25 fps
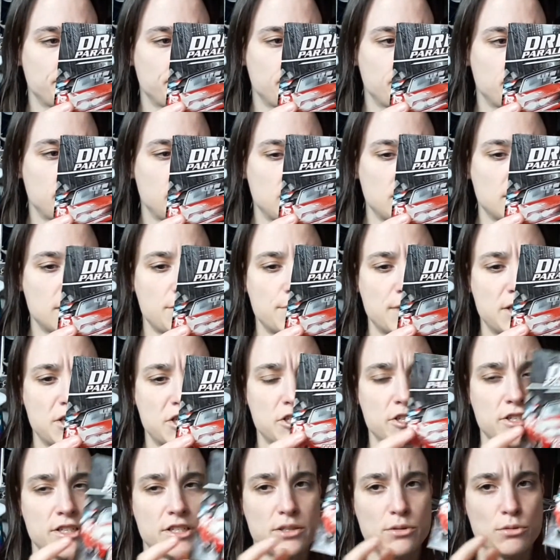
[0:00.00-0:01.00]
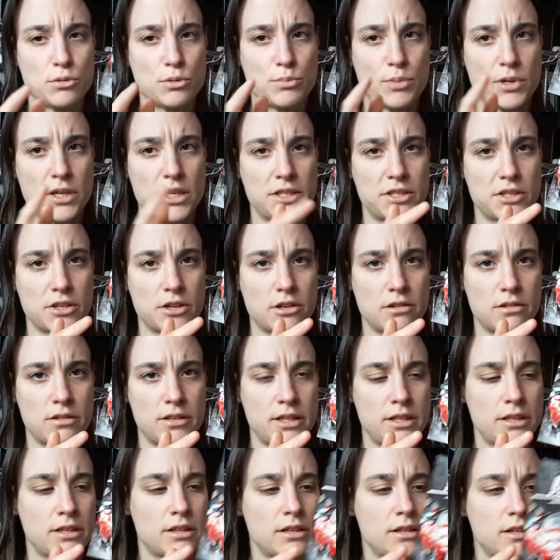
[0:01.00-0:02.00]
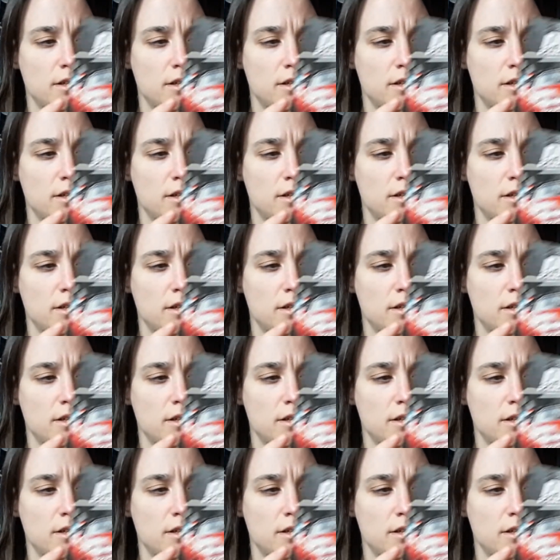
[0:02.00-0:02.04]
did I mention this was by Atari?